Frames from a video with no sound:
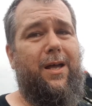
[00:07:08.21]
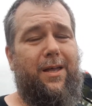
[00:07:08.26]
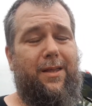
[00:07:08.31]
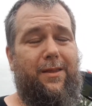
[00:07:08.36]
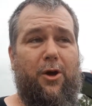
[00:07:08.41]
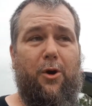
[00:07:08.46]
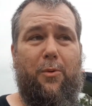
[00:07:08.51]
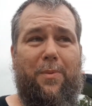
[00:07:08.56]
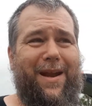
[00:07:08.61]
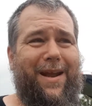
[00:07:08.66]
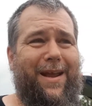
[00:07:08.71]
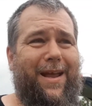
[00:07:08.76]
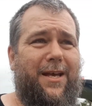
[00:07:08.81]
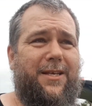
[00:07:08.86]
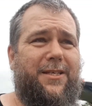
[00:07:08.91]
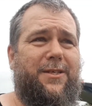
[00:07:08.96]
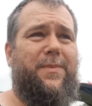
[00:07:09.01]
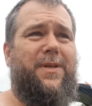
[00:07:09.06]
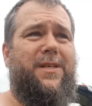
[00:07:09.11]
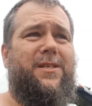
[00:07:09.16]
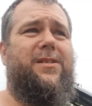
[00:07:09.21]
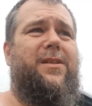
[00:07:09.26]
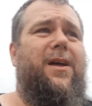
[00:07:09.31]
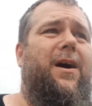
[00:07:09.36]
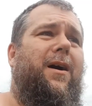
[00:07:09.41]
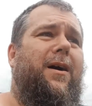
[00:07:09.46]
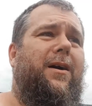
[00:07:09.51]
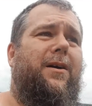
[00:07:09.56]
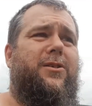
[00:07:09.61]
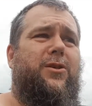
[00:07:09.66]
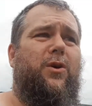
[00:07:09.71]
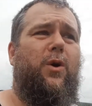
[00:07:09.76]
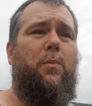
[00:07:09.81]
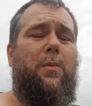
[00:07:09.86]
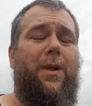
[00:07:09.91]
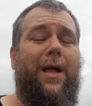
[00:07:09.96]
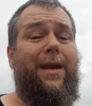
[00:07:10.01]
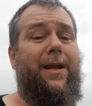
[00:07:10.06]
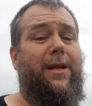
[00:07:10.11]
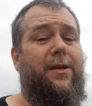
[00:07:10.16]
nobody has them in stock. So I'm
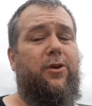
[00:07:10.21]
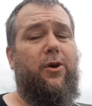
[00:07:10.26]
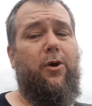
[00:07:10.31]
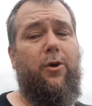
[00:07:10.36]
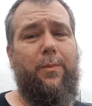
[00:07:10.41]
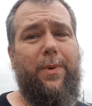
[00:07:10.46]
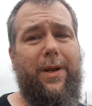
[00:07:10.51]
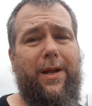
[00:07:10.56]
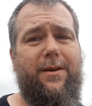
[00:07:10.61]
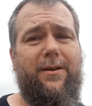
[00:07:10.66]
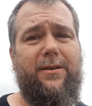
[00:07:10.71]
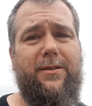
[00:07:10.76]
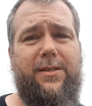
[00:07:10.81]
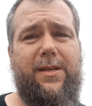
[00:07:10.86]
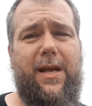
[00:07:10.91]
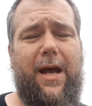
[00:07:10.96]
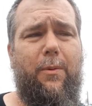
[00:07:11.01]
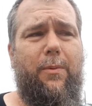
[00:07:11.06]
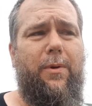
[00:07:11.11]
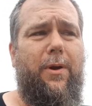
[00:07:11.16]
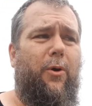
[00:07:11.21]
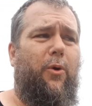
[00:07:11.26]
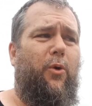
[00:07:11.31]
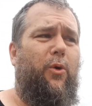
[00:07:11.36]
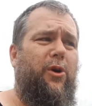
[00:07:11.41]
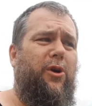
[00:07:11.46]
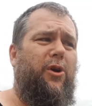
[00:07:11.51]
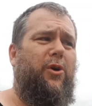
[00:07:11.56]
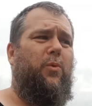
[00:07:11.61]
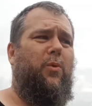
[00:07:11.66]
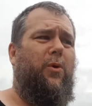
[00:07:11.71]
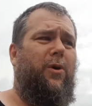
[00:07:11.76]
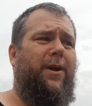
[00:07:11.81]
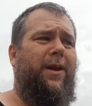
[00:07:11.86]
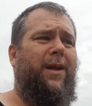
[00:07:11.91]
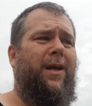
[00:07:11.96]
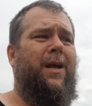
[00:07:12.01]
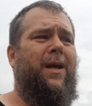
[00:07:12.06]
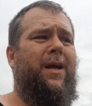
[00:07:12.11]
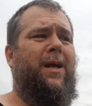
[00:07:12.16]
glad he told me, because I would have ordered
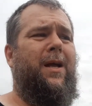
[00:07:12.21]
one